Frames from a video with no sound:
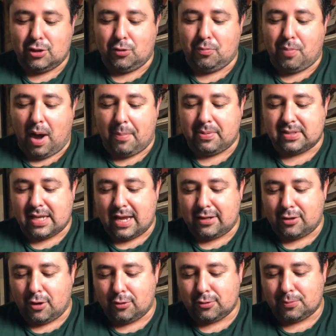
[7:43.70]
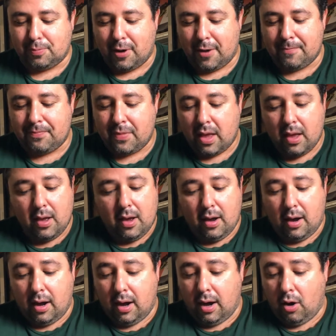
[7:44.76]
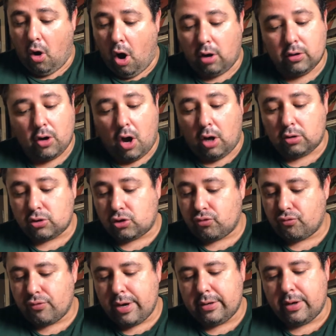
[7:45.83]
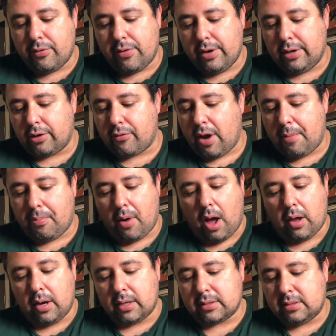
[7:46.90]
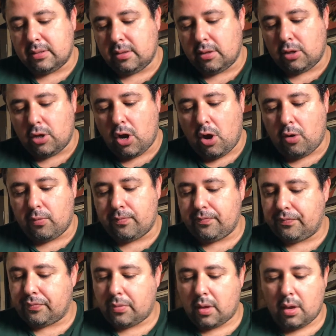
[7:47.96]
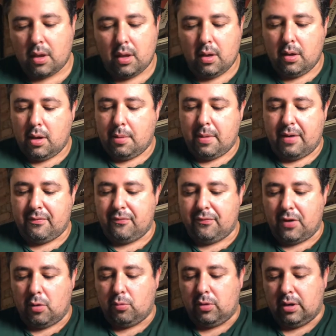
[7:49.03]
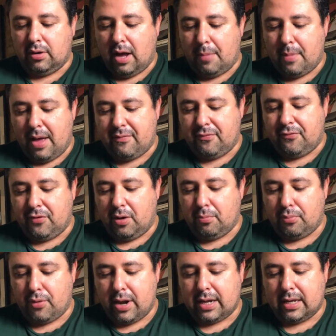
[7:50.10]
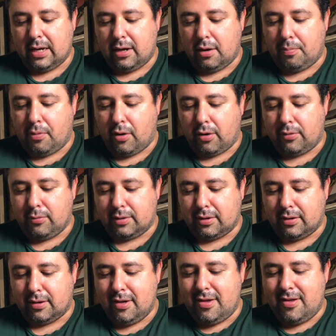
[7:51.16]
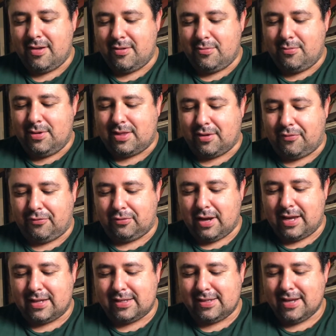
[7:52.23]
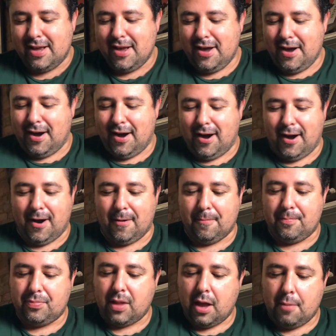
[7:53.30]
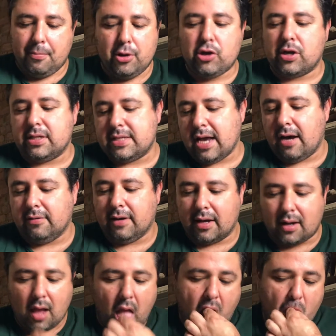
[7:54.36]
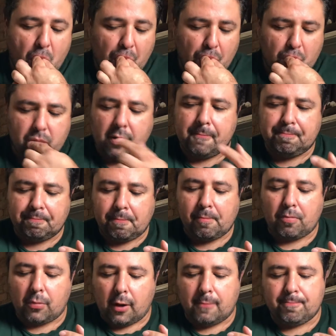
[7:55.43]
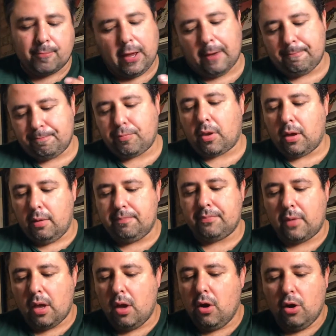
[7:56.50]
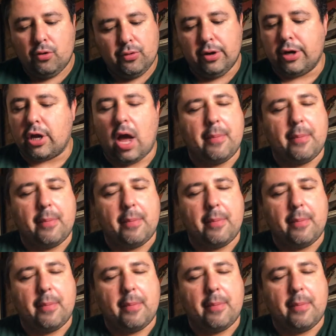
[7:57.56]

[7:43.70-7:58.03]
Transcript: Papa Santos, but all in all, it's really, really great product. I'm having fun breaking it apart with the flakes. But you can tell, like, yeah, really good.